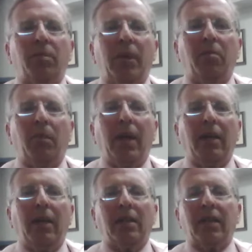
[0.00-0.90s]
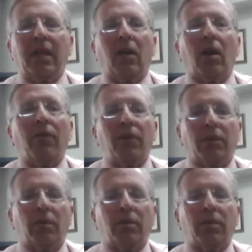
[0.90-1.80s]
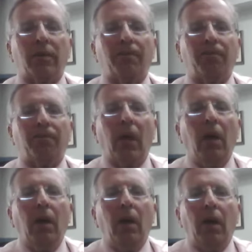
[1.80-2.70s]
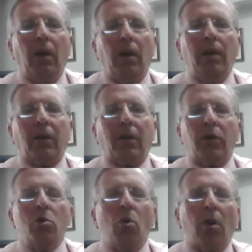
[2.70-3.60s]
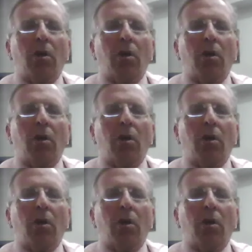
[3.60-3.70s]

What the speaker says: gifts being made to state officers. Next,